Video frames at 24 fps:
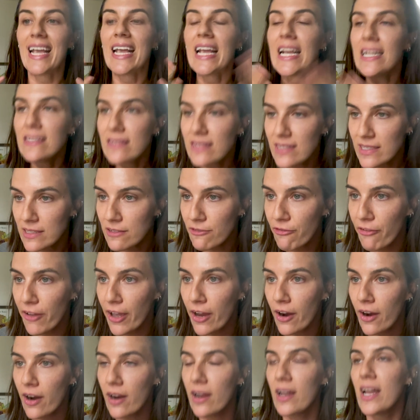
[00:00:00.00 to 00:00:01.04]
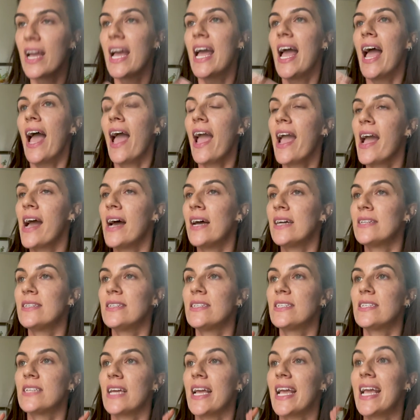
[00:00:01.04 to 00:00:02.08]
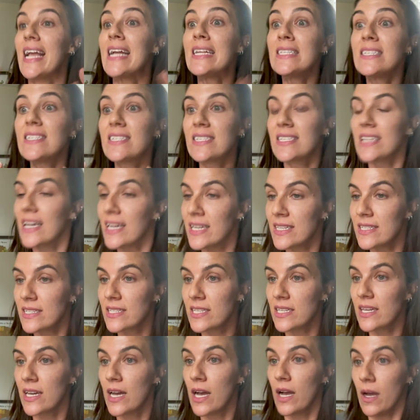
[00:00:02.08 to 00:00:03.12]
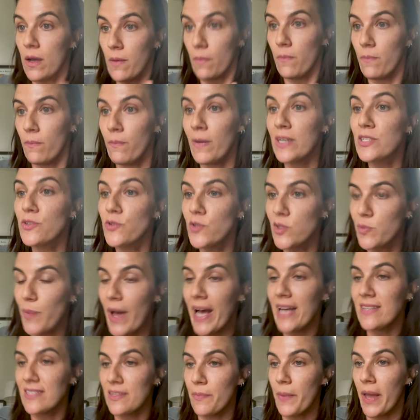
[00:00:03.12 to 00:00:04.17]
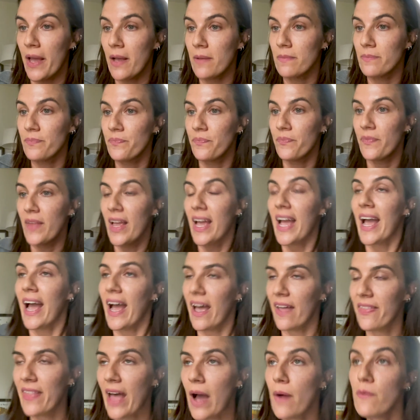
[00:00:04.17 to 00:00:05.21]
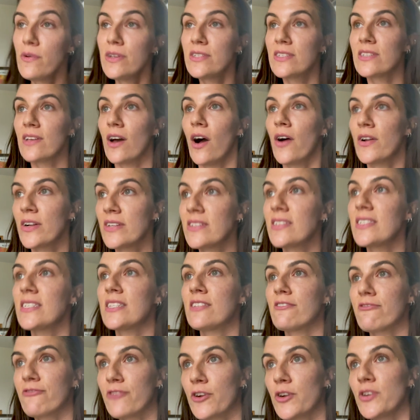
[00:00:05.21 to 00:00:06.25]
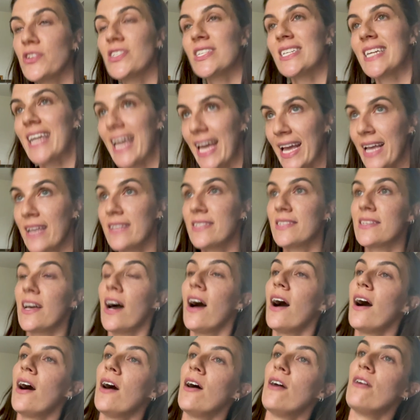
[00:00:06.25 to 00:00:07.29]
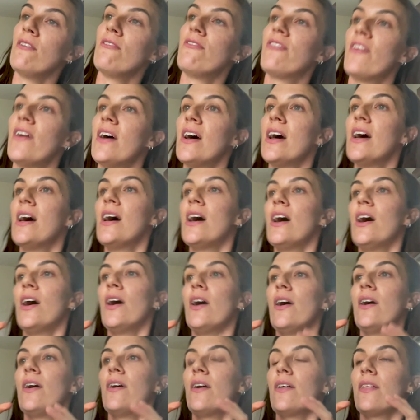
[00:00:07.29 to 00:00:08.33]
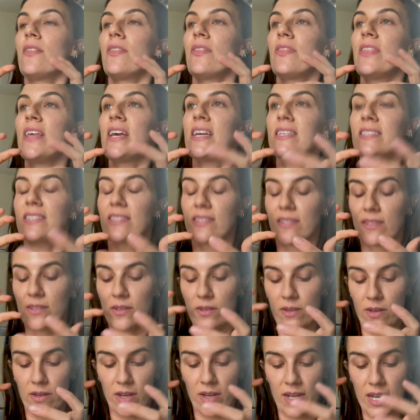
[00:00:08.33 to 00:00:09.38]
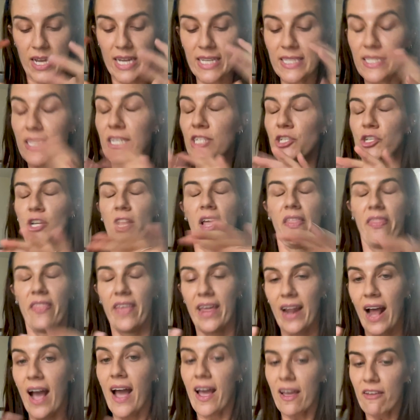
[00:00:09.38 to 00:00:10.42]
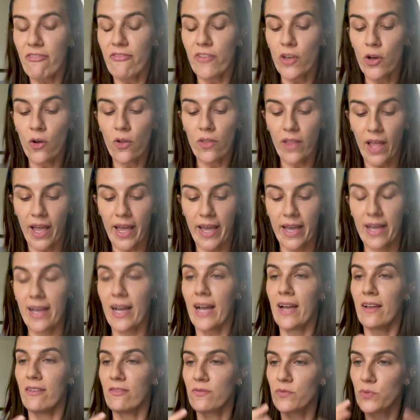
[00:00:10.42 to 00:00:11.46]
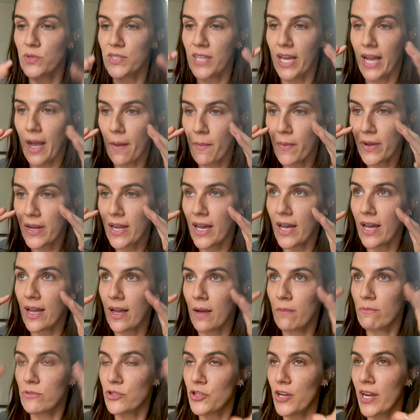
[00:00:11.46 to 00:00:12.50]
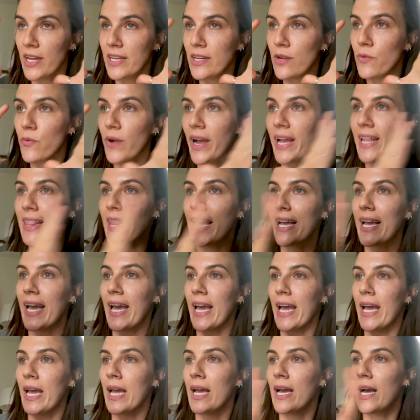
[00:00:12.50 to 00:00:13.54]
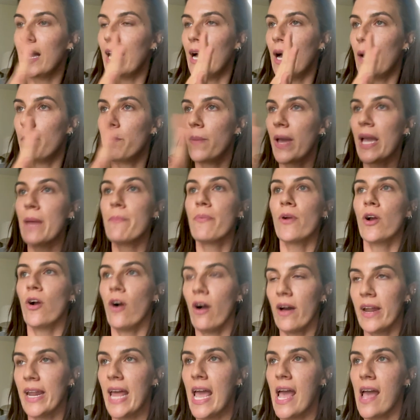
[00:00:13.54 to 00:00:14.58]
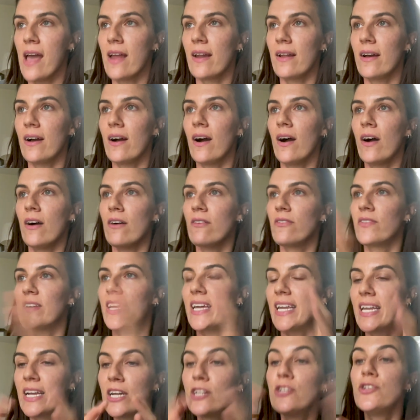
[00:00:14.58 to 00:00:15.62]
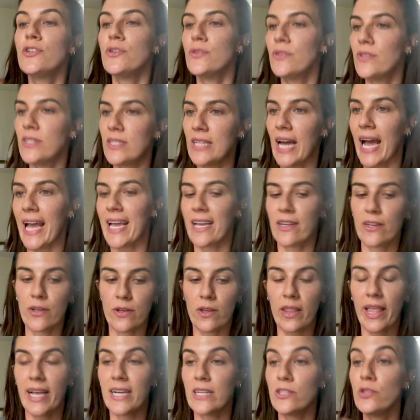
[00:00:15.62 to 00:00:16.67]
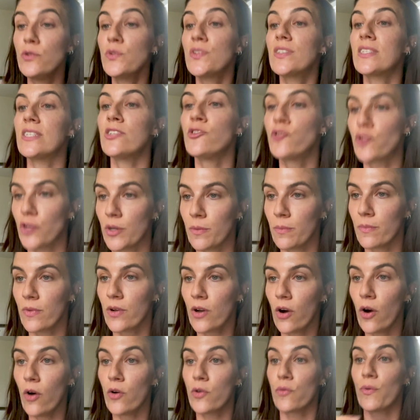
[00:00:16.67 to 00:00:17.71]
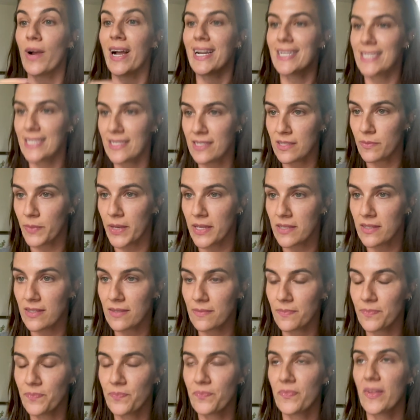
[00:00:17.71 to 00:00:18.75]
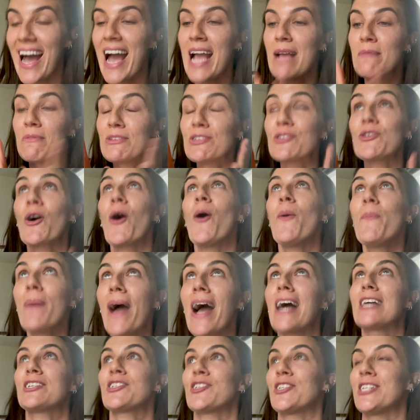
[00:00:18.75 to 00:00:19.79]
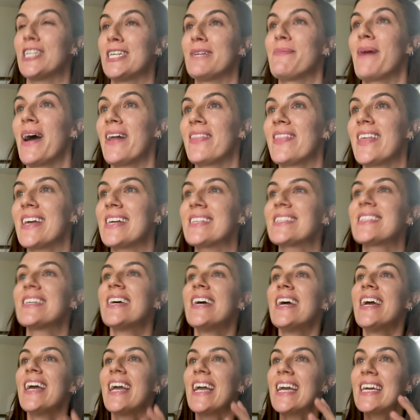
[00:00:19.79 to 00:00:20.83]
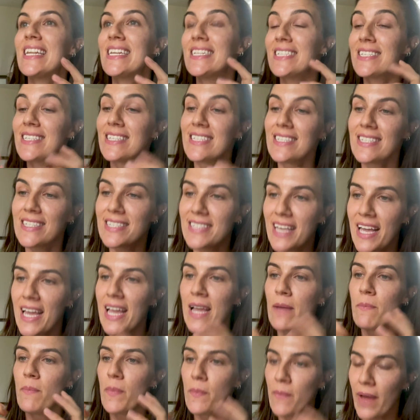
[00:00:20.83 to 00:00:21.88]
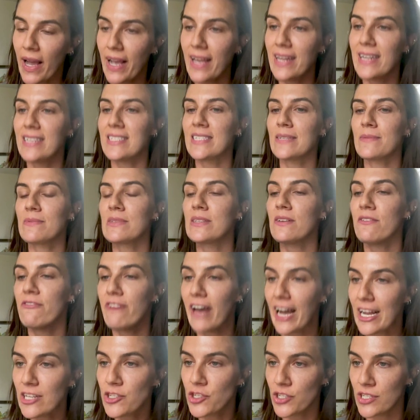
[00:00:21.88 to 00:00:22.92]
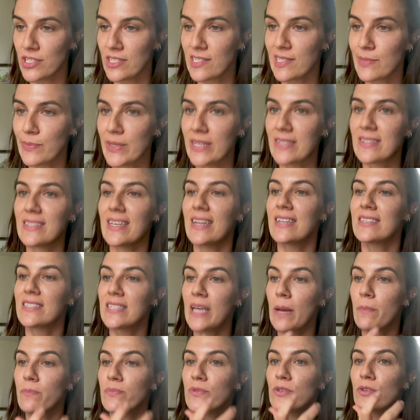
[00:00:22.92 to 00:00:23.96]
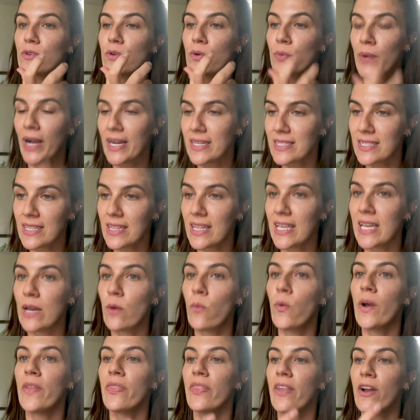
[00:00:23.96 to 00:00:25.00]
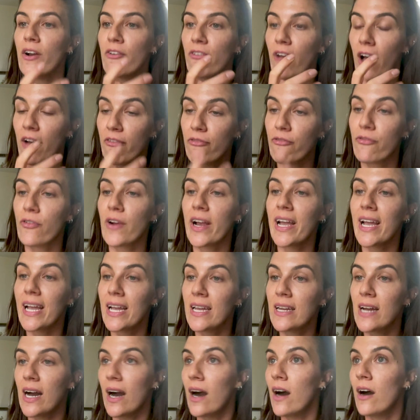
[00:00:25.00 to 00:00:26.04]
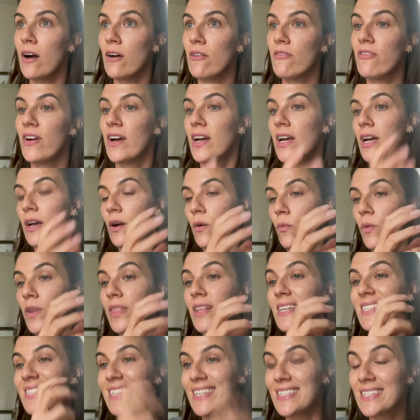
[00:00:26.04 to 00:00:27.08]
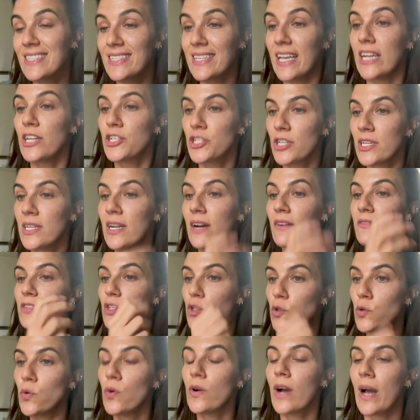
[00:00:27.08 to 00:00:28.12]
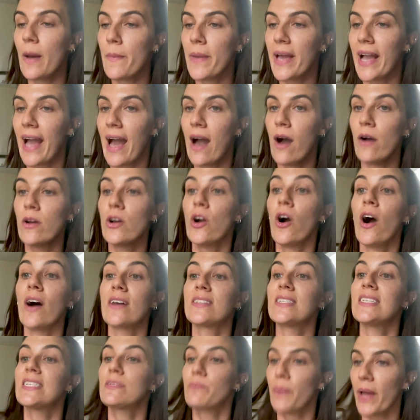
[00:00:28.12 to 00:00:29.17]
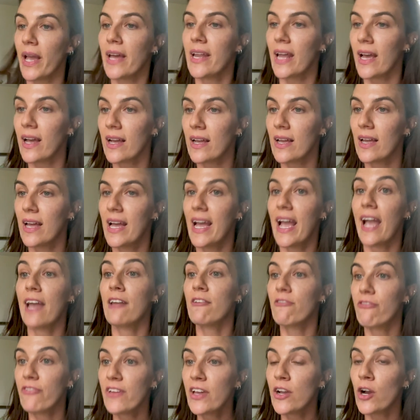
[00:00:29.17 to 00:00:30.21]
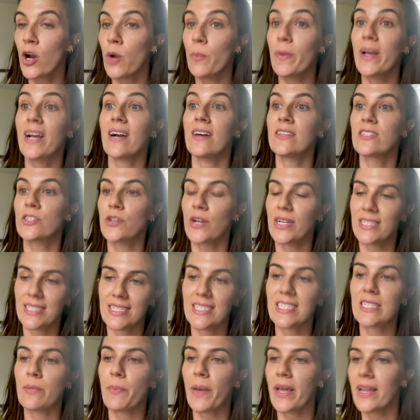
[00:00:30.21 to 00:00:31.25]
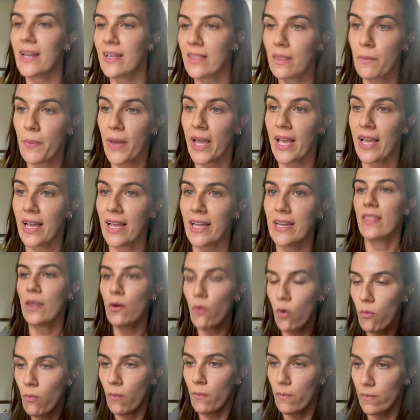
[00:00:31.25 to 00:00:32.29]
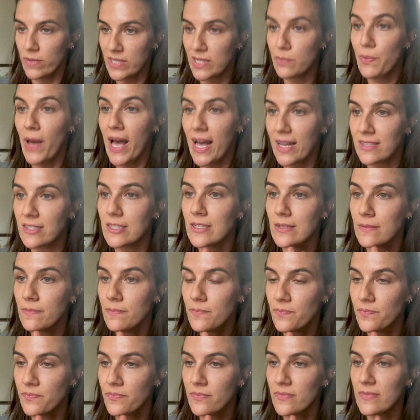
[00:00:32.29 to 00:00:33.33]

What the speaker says: Instant fear and instant muscle spasming. And that was honestly the first case of this condition that I feel like I was like, I'm trying to write like a paper on it of getting a new syndrome called rectismus. I am so passionate about this. It is the same mechanisms of vaginismus, except rectally, when they're afraid of when the sensation of stool coming out causes panic and fear because they're anticipating the pain. They won't spasm